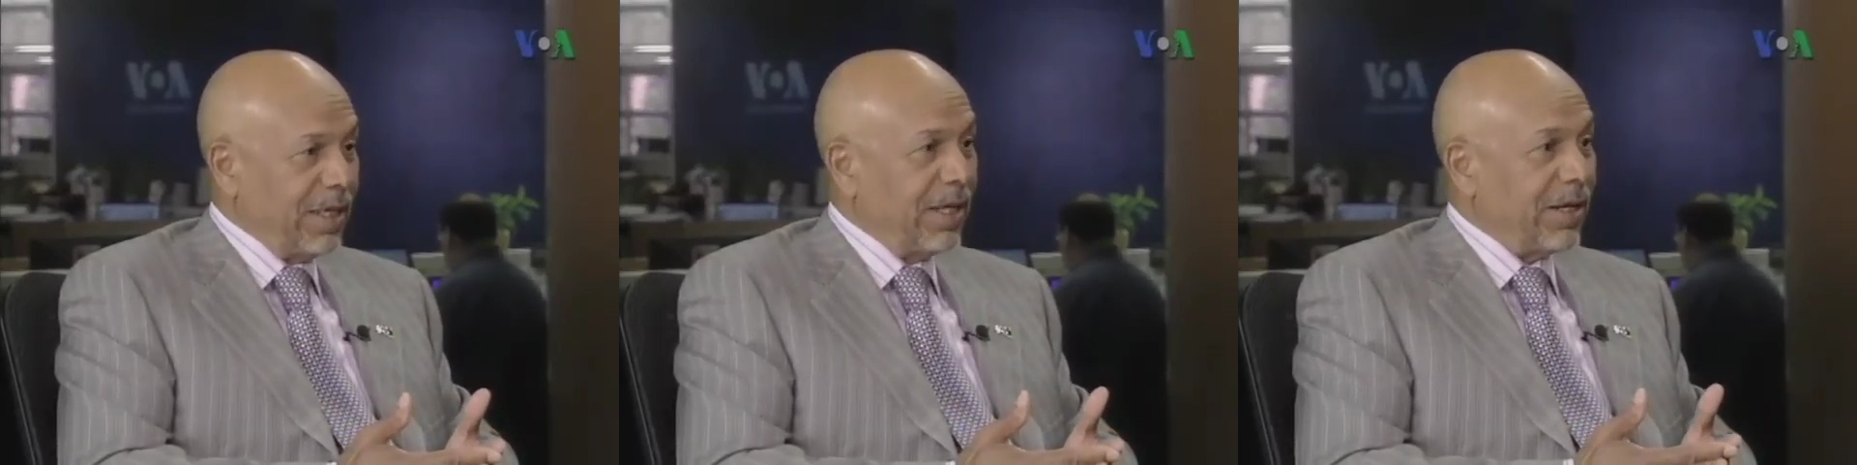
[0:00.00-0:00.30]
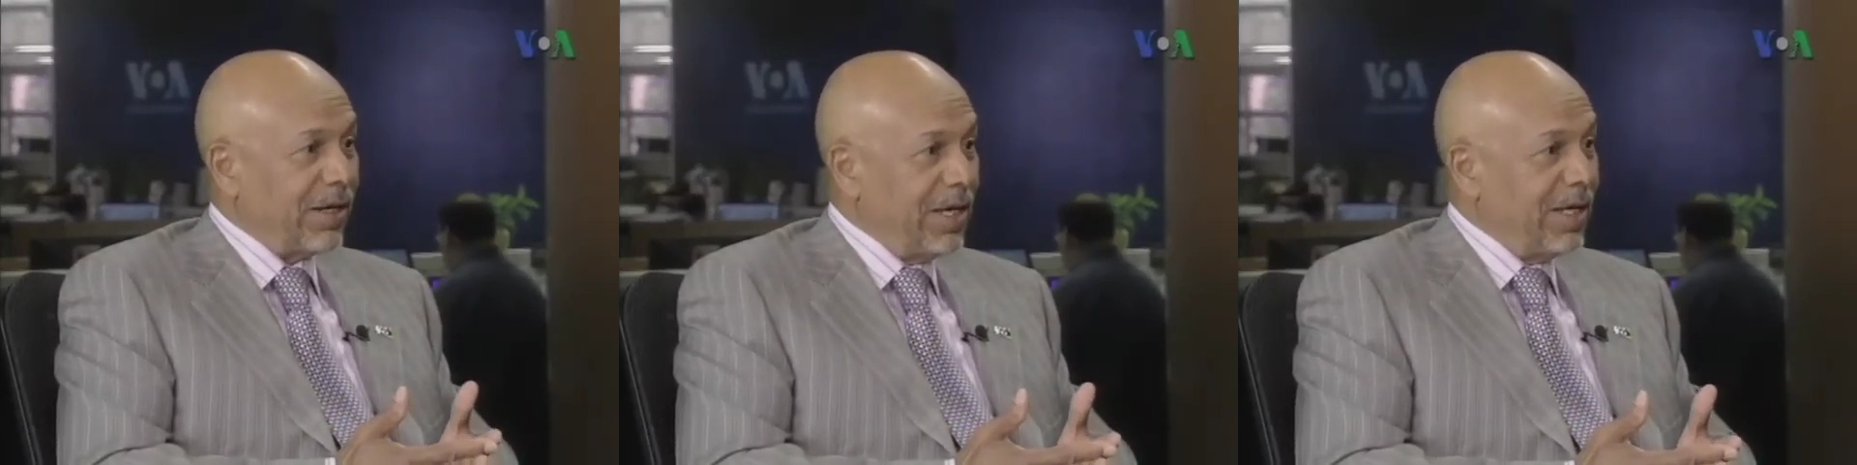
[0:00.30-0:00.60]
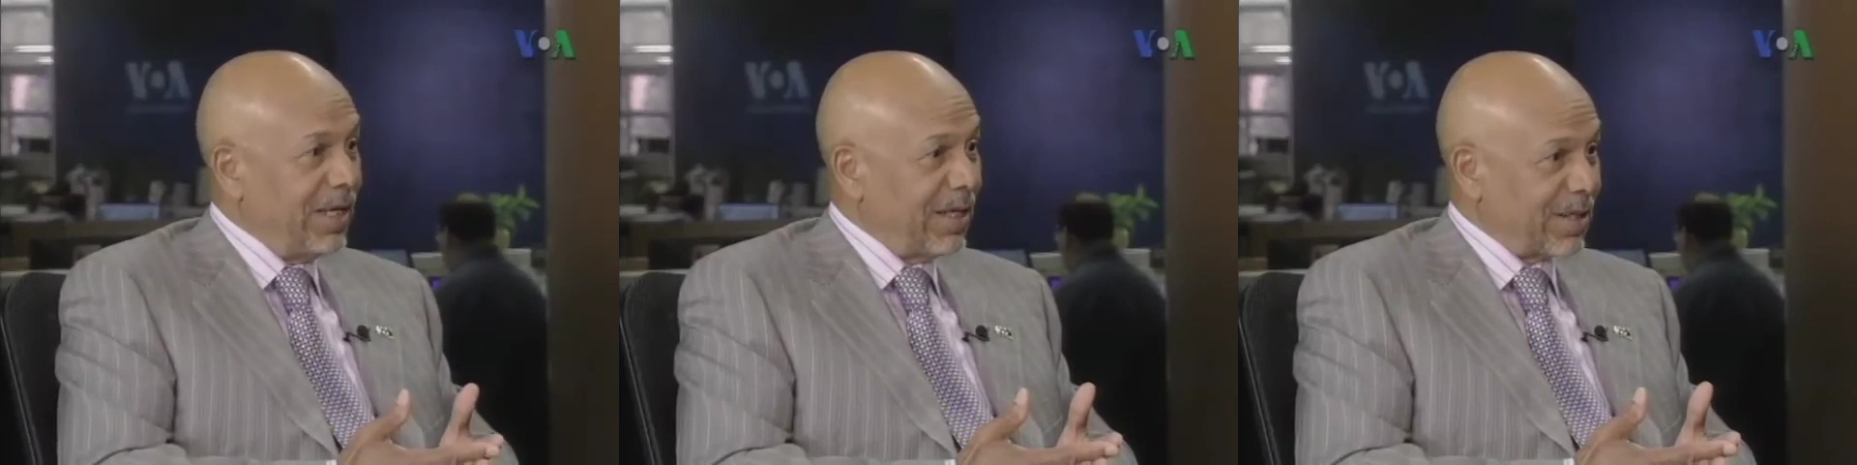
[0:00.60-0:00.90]
uh,
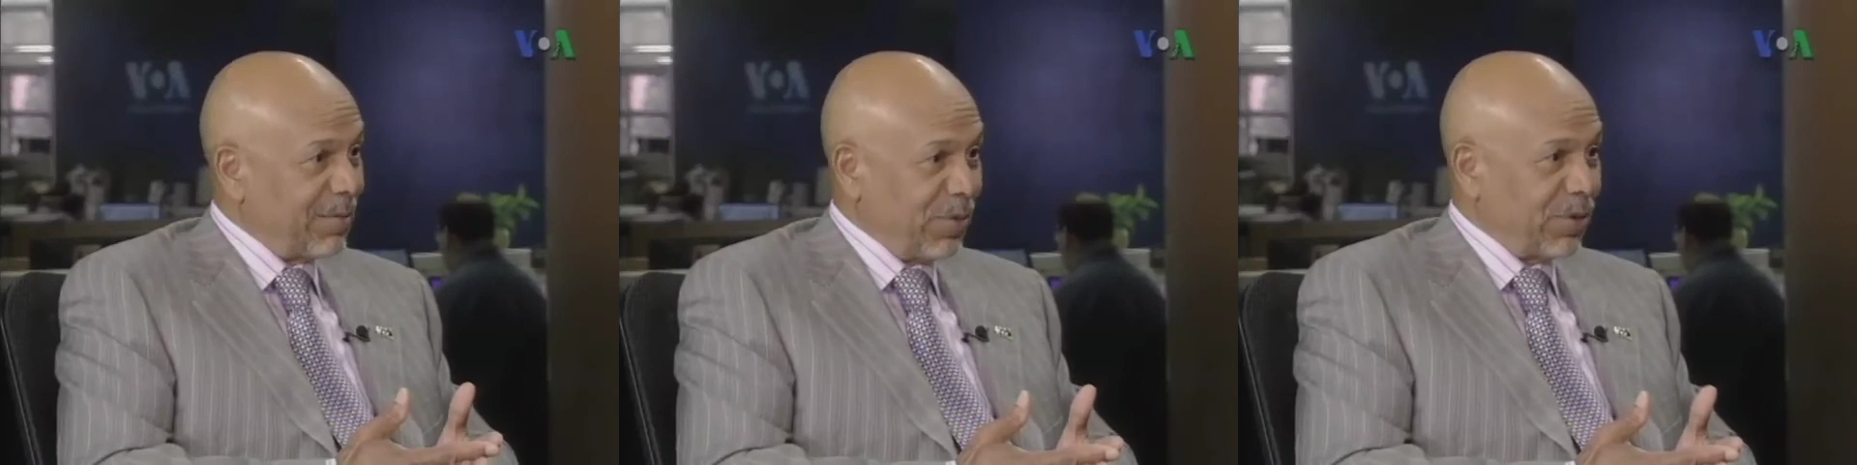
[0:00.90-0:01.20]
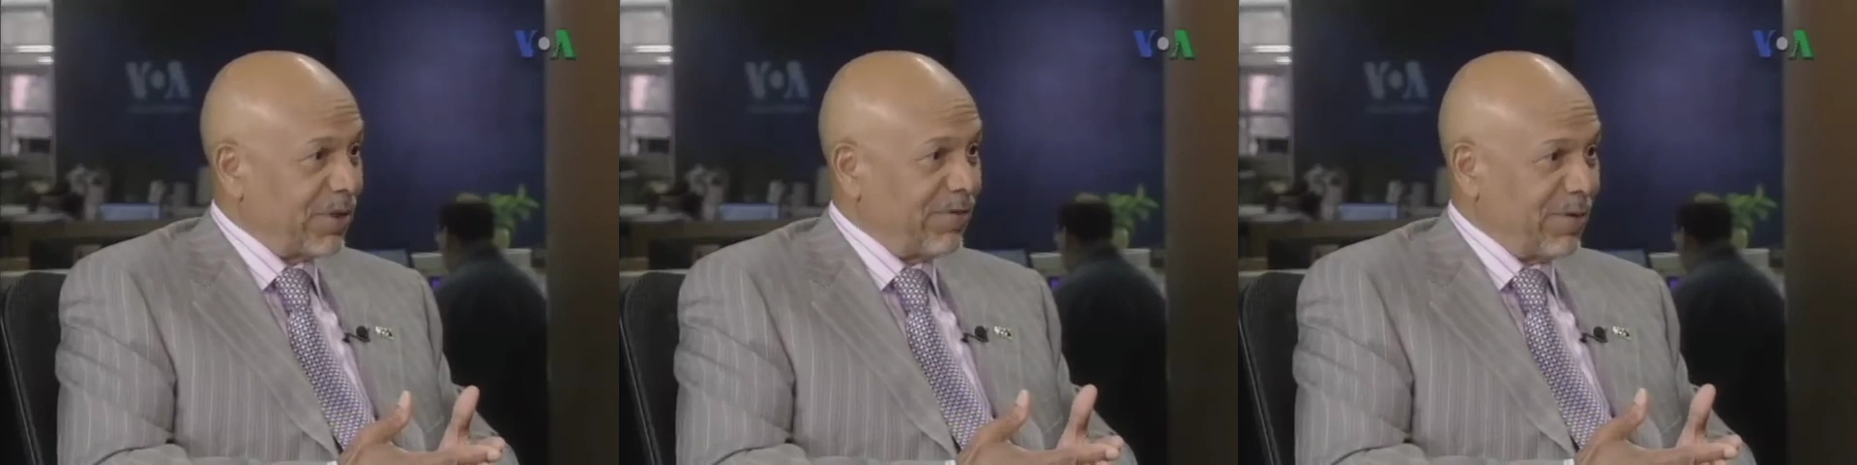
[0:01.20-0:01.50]
really a support of